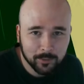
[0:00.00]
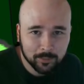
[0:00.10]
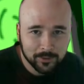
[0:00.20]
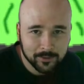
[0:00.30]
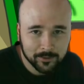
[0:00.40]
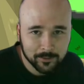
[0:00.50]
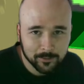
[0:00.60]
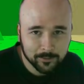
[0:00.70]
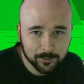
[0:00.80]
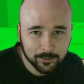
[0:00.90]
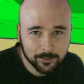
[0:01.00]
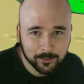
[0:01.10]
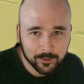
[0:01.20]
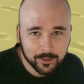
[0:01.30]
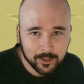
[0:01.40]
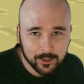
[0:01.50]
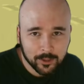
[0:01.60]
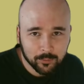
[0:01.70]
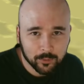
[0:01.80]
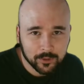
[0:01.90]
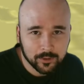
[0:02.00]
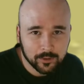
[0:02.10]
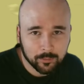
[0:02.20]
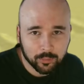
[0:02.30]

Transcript: epic view. With the